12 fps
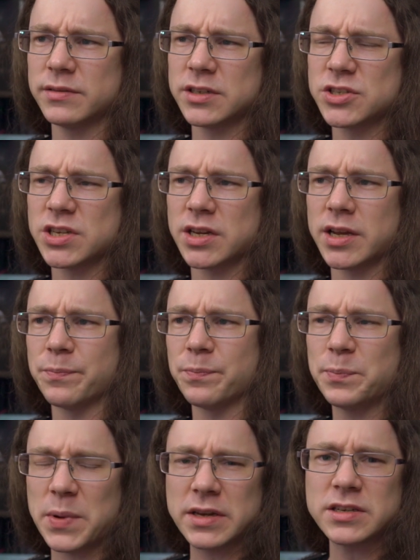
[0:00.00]
It's
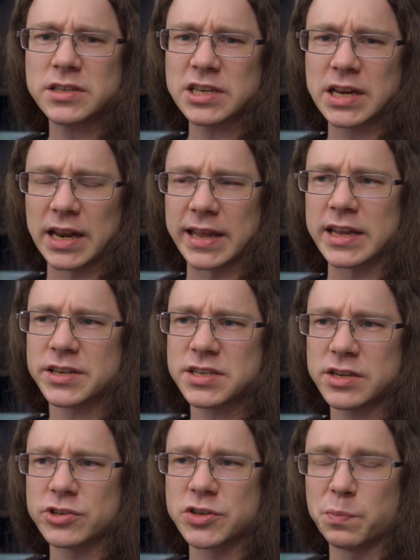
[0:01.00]
basically a
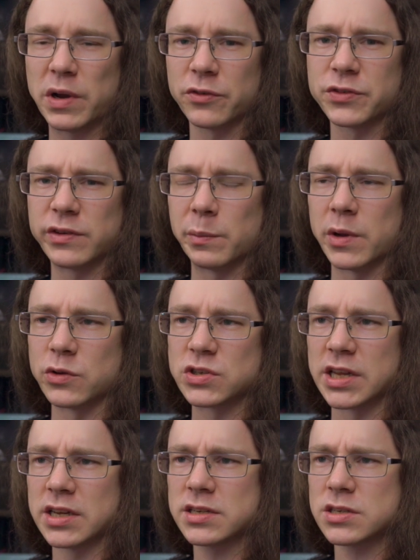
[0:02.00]
series of buffs to most
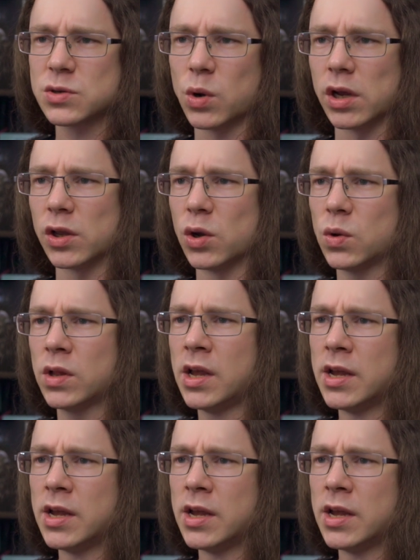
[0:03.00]
things. It's quite cool.